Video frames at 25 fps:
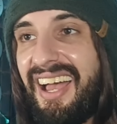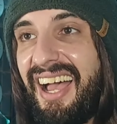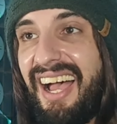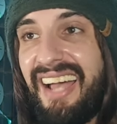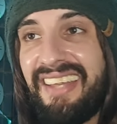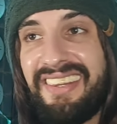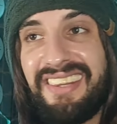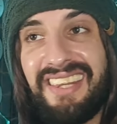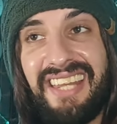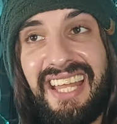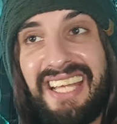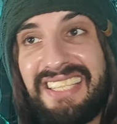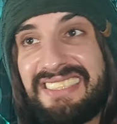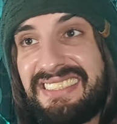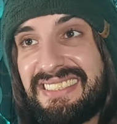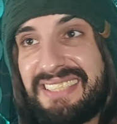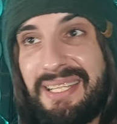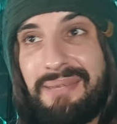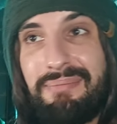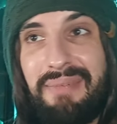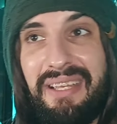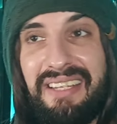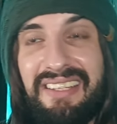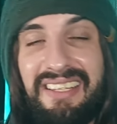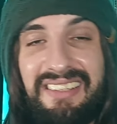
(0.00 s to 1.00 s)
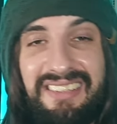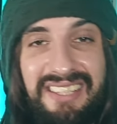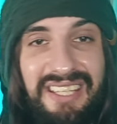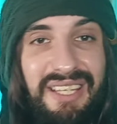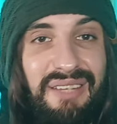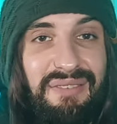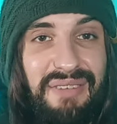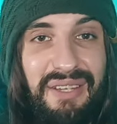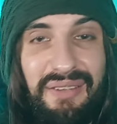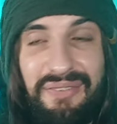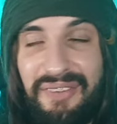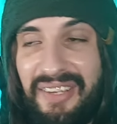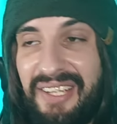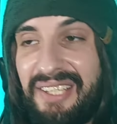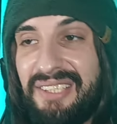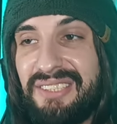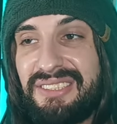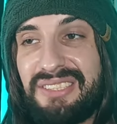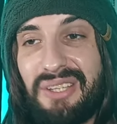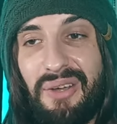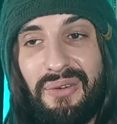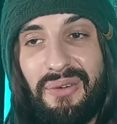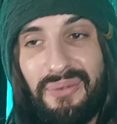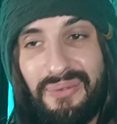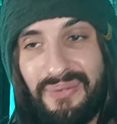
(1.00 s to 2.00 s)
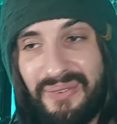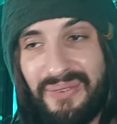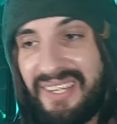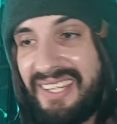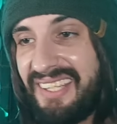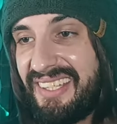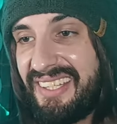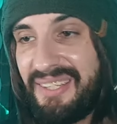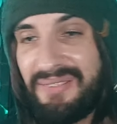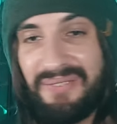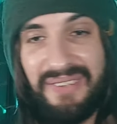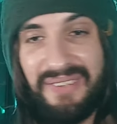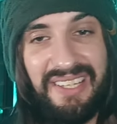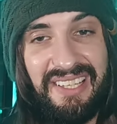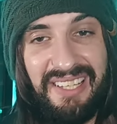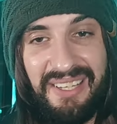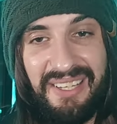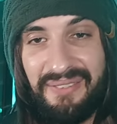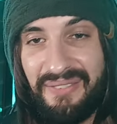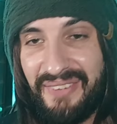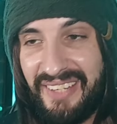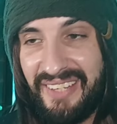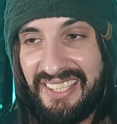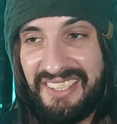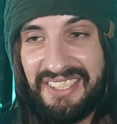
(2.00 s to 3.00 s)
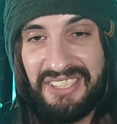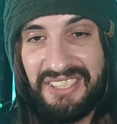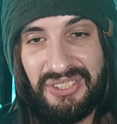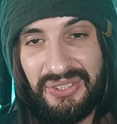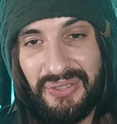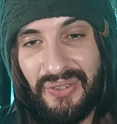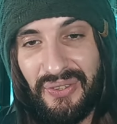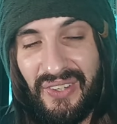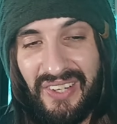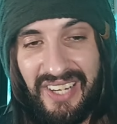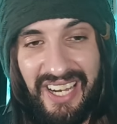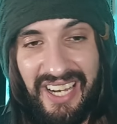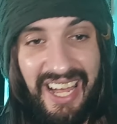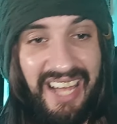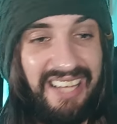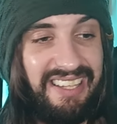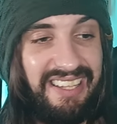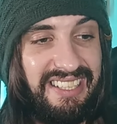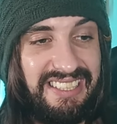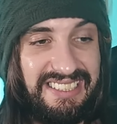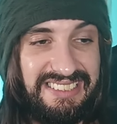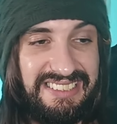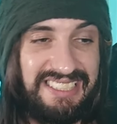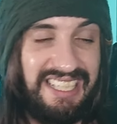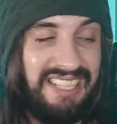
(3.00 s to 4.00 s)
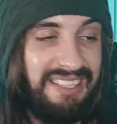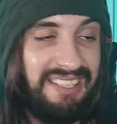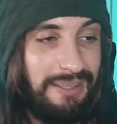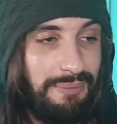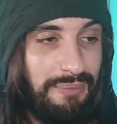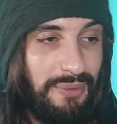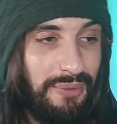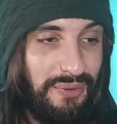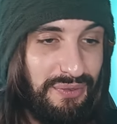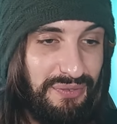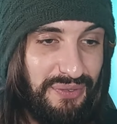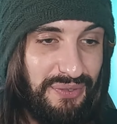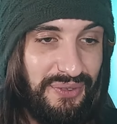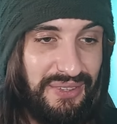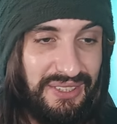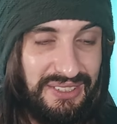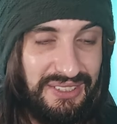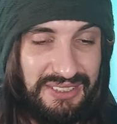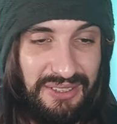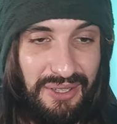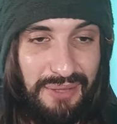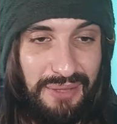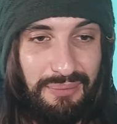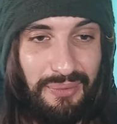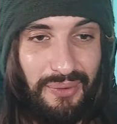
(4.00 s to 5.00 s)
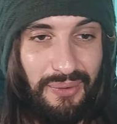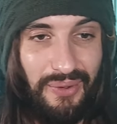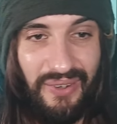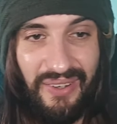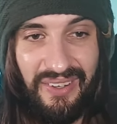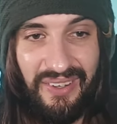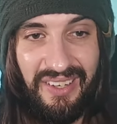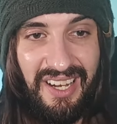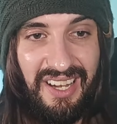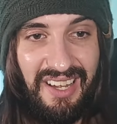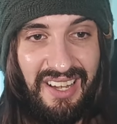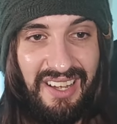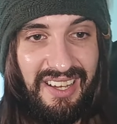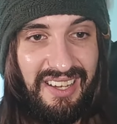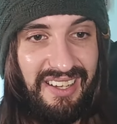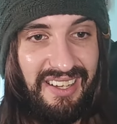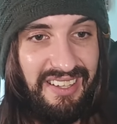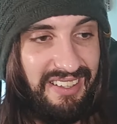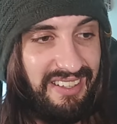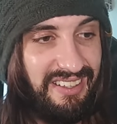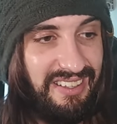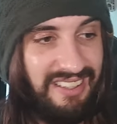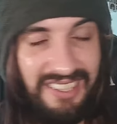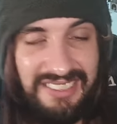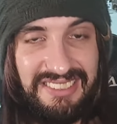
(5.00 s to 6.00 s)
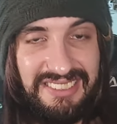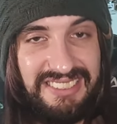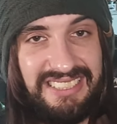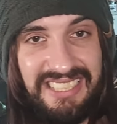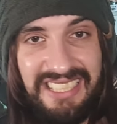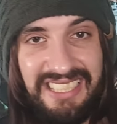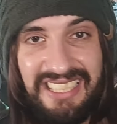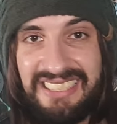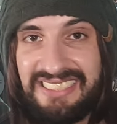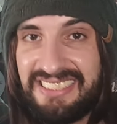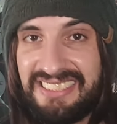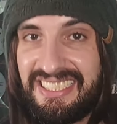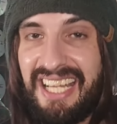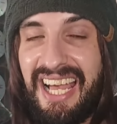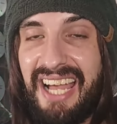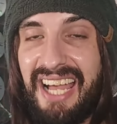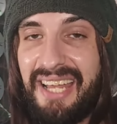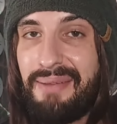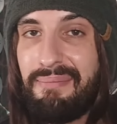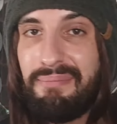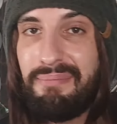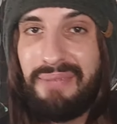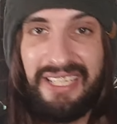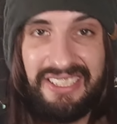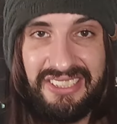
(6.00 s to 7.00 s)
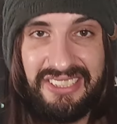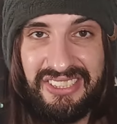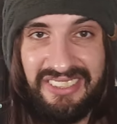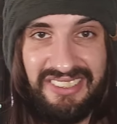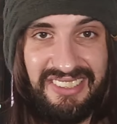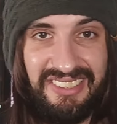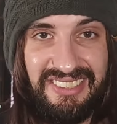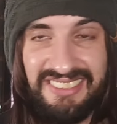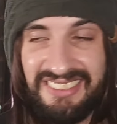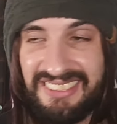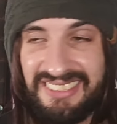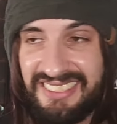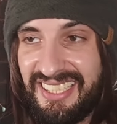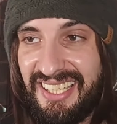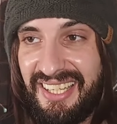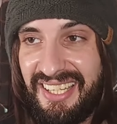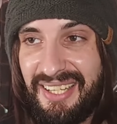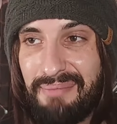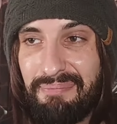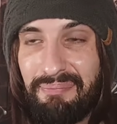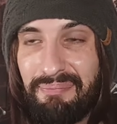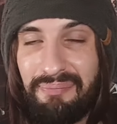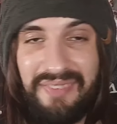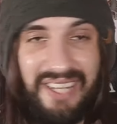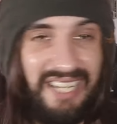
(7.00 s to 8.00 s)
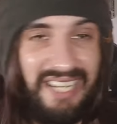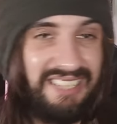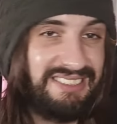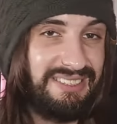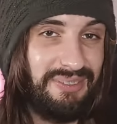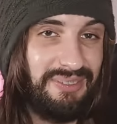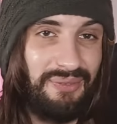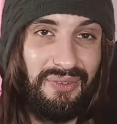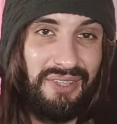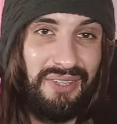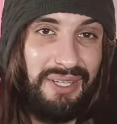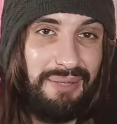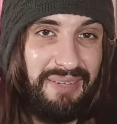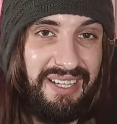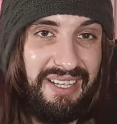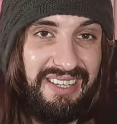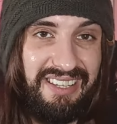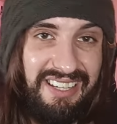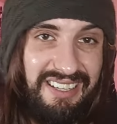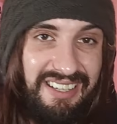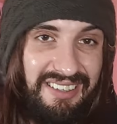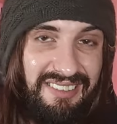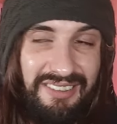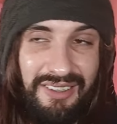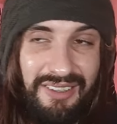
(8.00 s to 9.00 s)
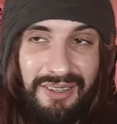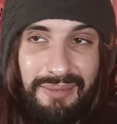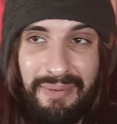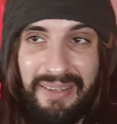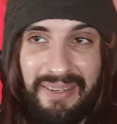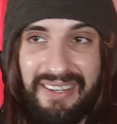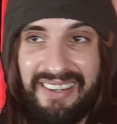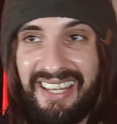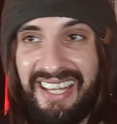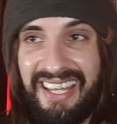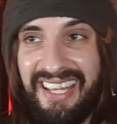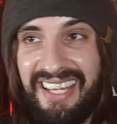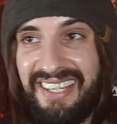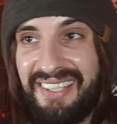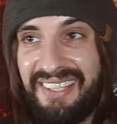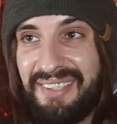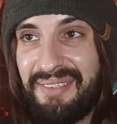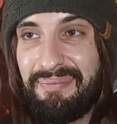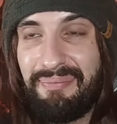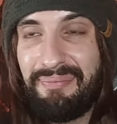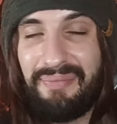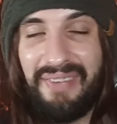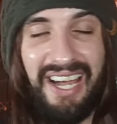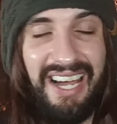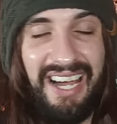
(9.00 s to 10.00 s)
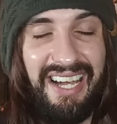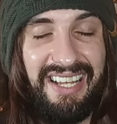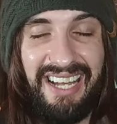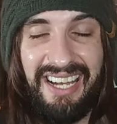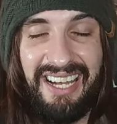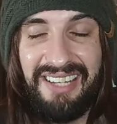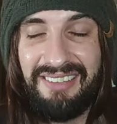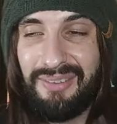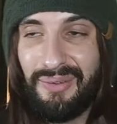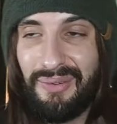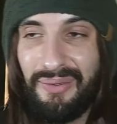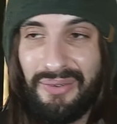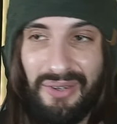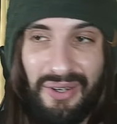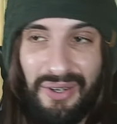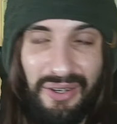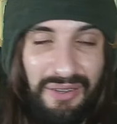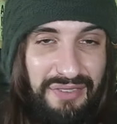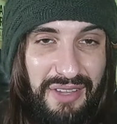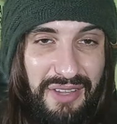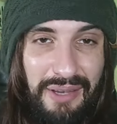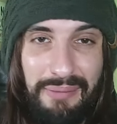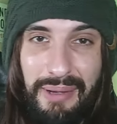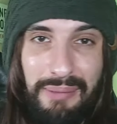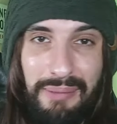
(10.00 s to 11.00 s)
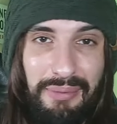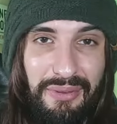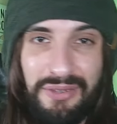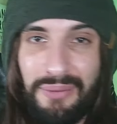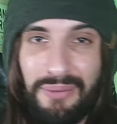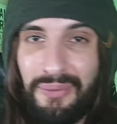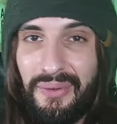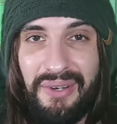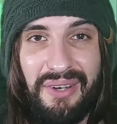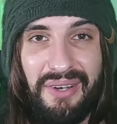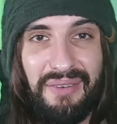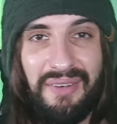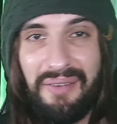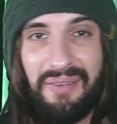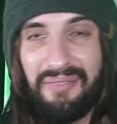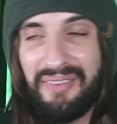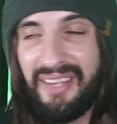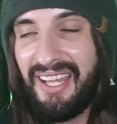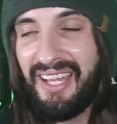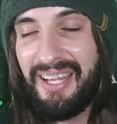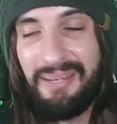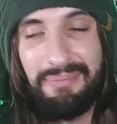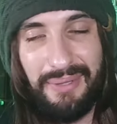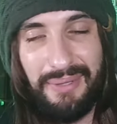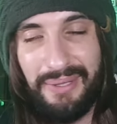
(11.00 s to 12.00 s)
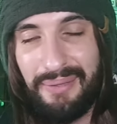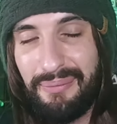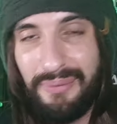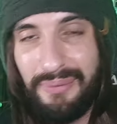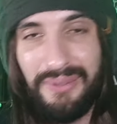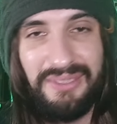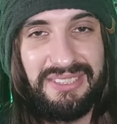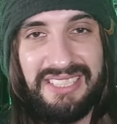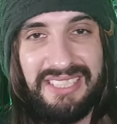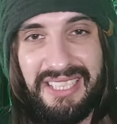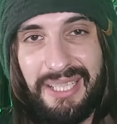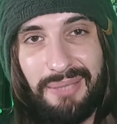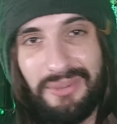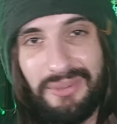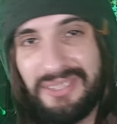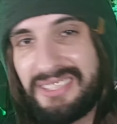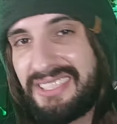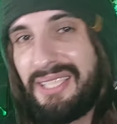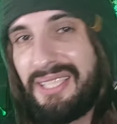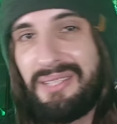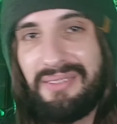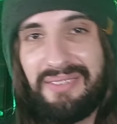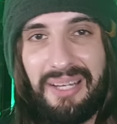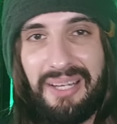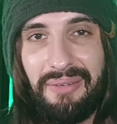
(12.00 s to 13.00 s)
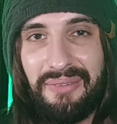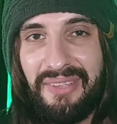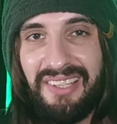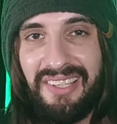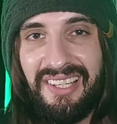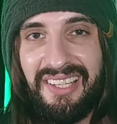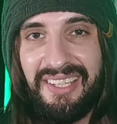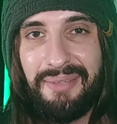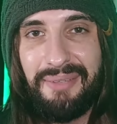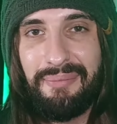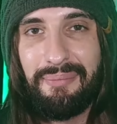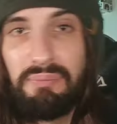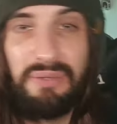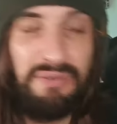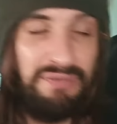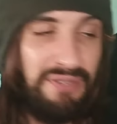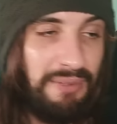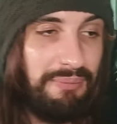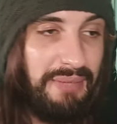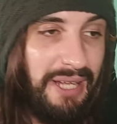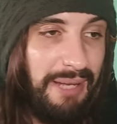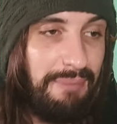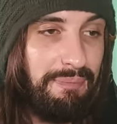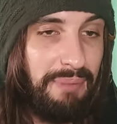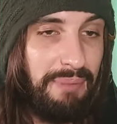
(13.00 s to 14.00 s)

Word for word: Unless they make the TV things really, really, really short and they decide to more focus on more cutscenes and animations that's the only way they can do, but then I, I don't know if they'd be able to work around that, but we'll see, we'll see you down the line. But for me